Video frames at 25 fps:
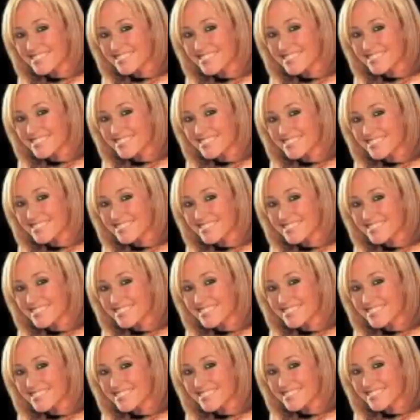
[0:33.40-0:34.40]

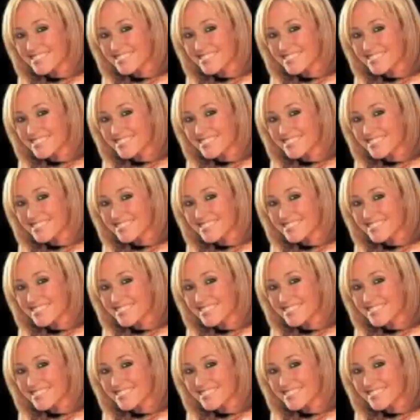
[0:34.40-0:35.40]

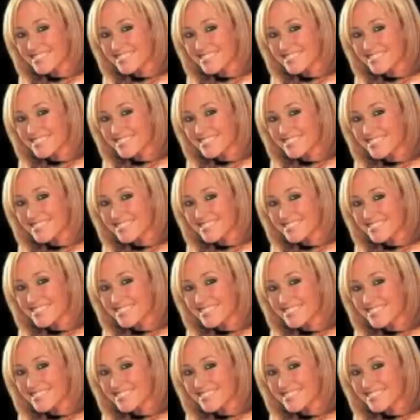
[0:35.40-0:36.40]

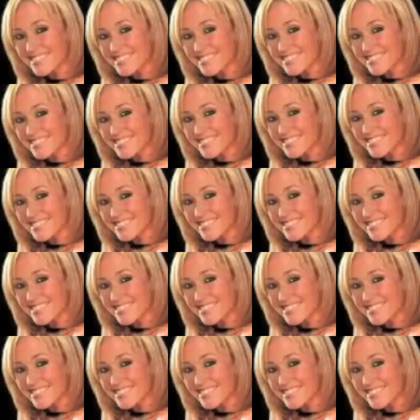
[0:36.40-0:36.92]
[no speech]